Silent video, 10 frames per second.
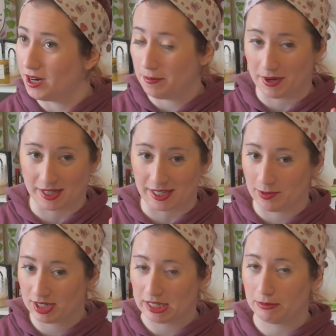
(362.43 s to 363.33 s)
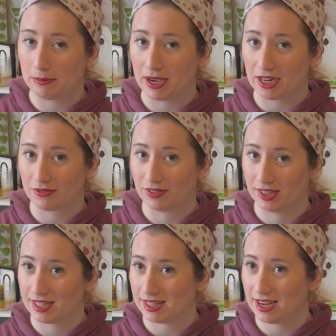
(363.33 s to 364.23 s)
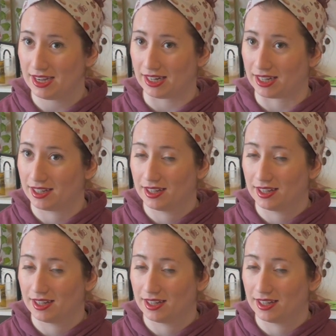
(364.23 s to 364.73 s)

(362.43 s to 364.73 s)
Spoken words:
because he wants to be better for this lady.